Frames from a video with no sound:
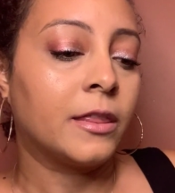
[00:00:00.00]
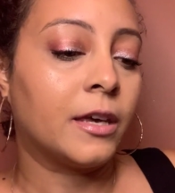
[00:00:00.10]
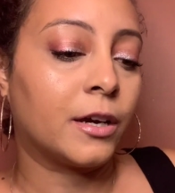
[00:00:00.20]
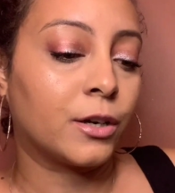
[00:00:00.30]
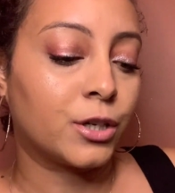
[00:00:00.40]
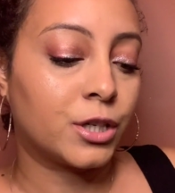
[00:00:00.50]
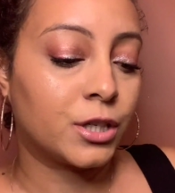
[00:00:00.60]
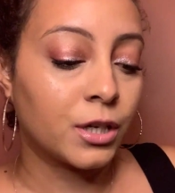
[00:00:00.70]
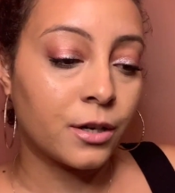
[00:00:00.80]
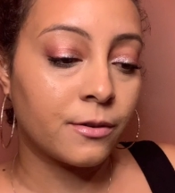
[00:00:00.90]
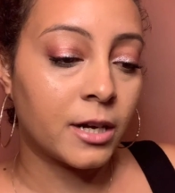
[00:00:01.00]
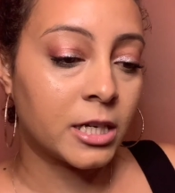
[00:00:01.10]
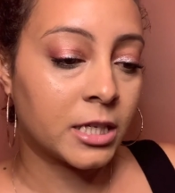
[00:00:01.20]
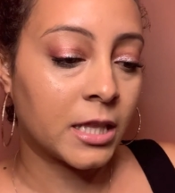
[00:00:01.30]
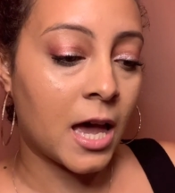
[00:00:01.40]
their Sugar
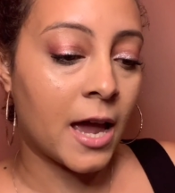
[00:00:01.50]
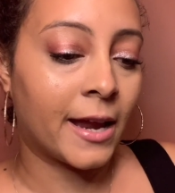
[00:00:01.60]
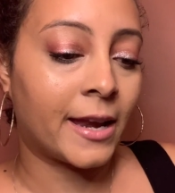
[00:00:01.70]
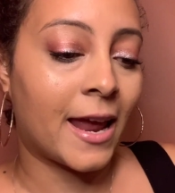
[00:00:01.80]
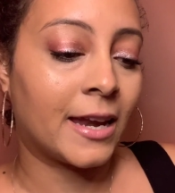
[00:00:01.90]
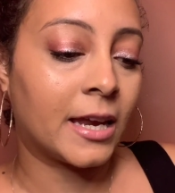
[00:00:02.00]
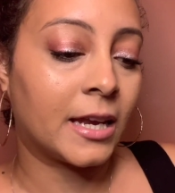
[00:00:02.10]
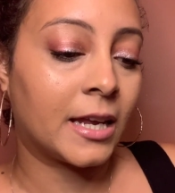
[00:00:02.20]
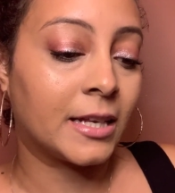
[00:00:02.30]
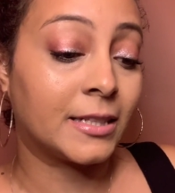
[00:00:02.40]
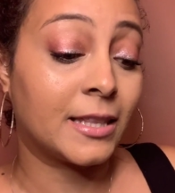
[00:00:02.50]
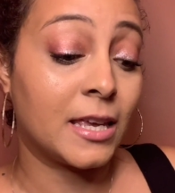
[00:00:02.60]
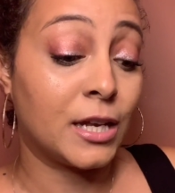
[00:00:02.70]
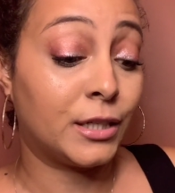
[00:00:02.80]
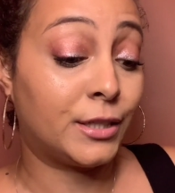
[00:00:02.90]
Rush line, and it is
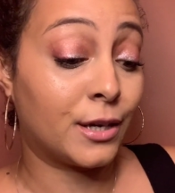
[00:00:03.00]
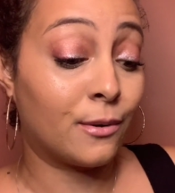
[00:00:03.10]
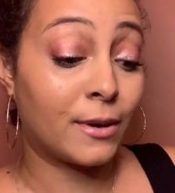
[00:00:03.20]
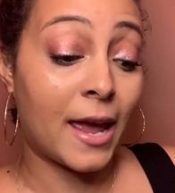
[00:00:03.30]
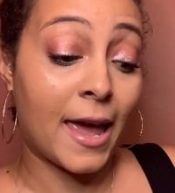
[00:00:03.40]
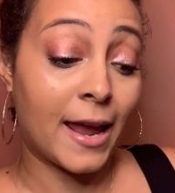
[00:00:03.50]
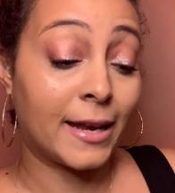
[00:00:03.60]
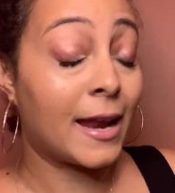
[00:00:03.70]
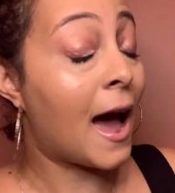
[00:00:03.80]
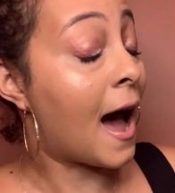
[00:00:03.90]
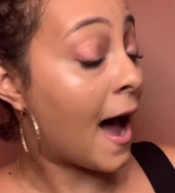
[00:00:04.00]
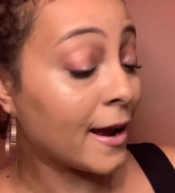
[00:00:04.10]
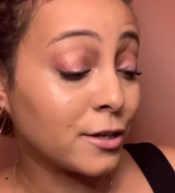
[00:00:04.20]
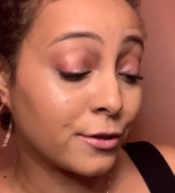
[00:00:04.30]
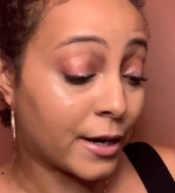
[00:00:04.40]
the Don't Hate
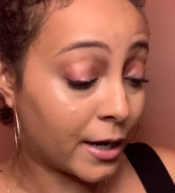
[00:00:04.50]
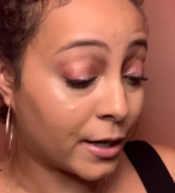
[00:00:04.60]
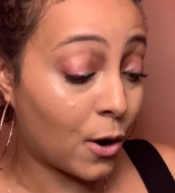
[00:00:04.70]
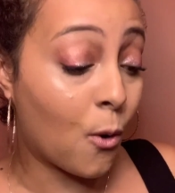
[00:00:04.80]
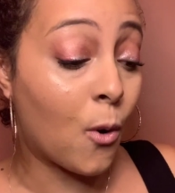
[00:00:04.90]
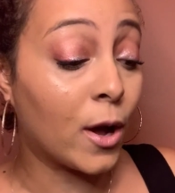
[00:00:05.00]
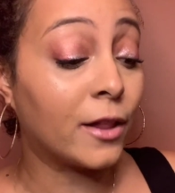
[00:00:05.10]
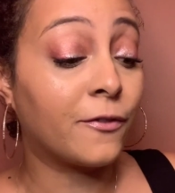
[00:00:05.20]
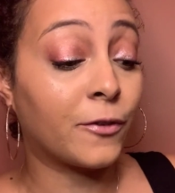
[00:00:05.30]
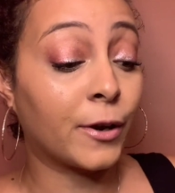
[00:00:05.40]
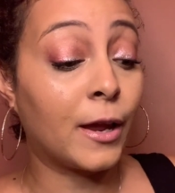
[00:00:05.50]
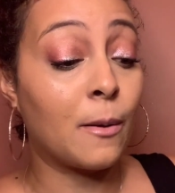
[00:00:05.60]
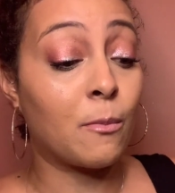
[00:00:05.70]
Hydrate Oil-Free